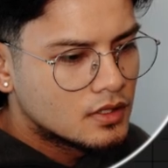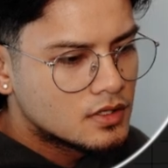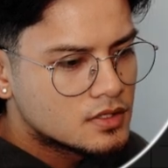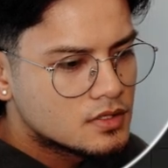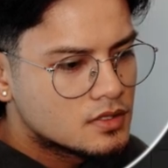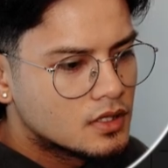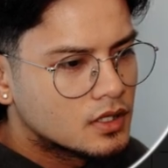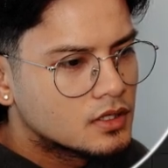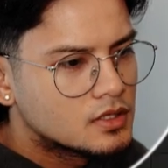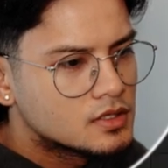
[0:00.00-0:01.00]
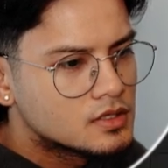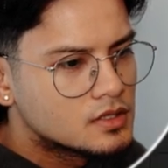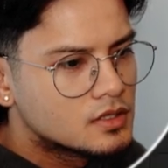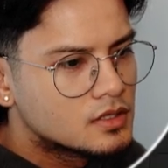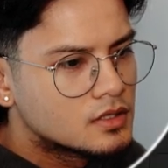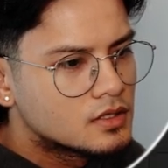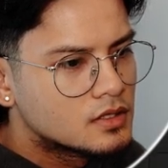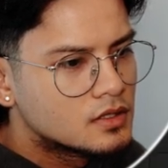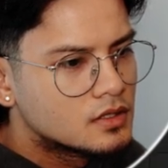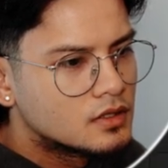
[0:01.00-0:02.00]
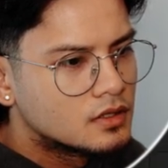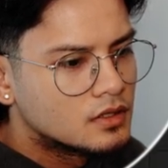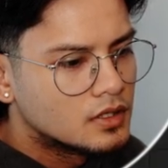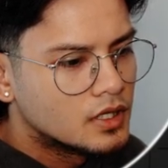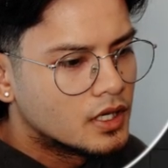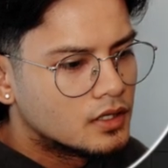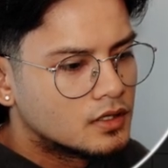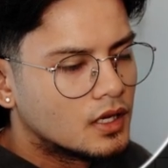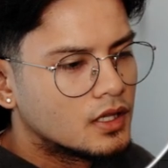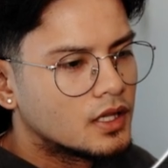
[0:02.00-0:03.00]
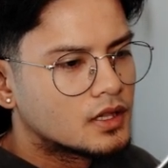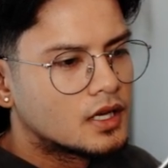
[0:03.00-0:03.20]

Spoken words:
this like this. Yeah, I like